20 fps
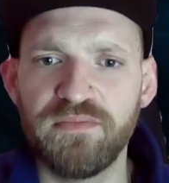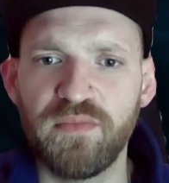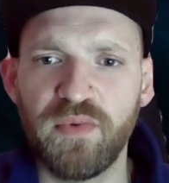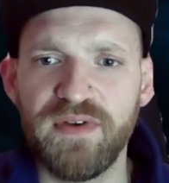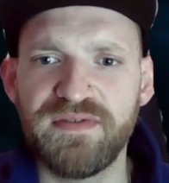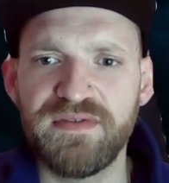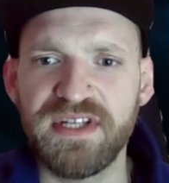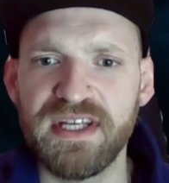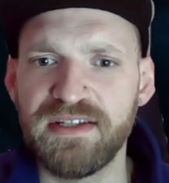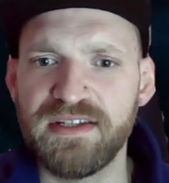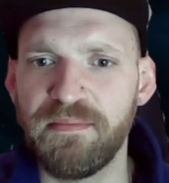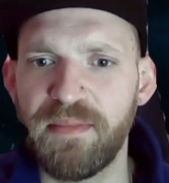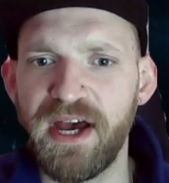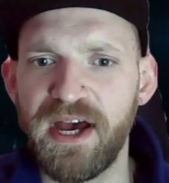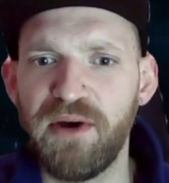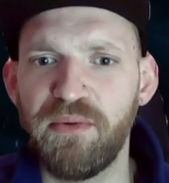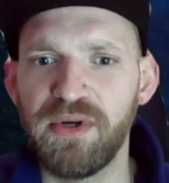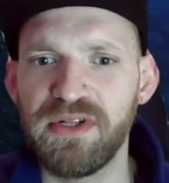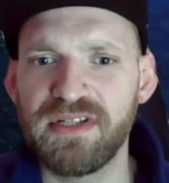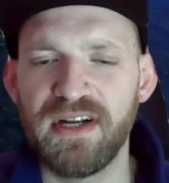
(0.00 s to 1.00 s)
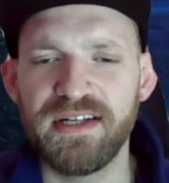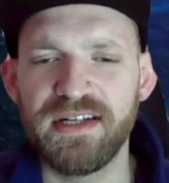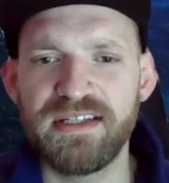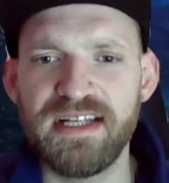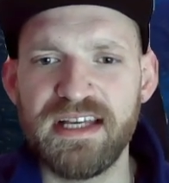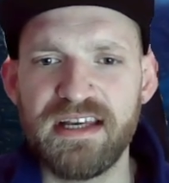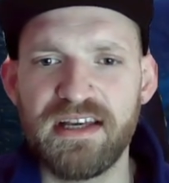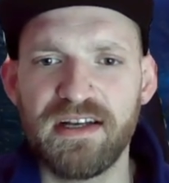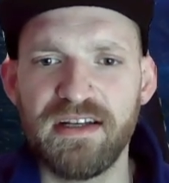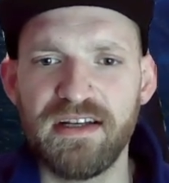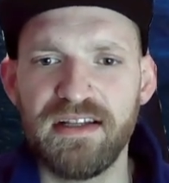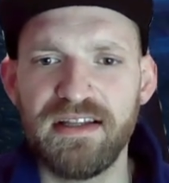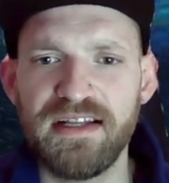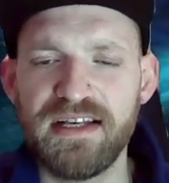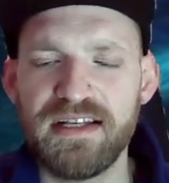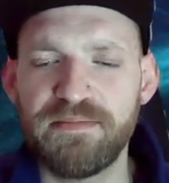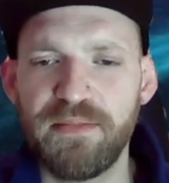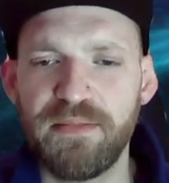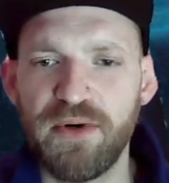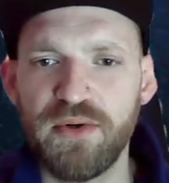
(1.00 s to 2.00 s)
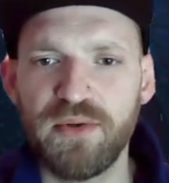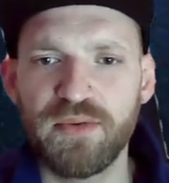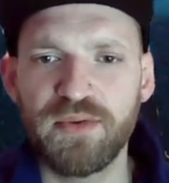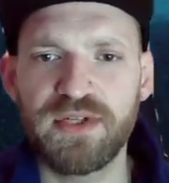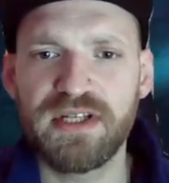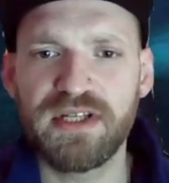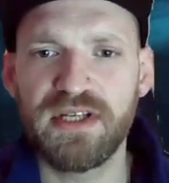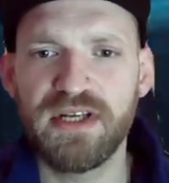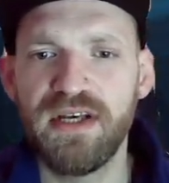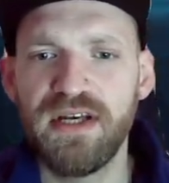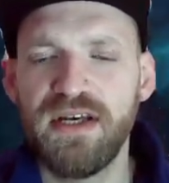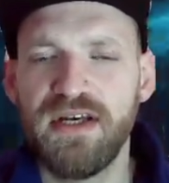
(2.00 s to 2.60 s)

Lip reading: We've seen some better ones like Deacon in these pulls.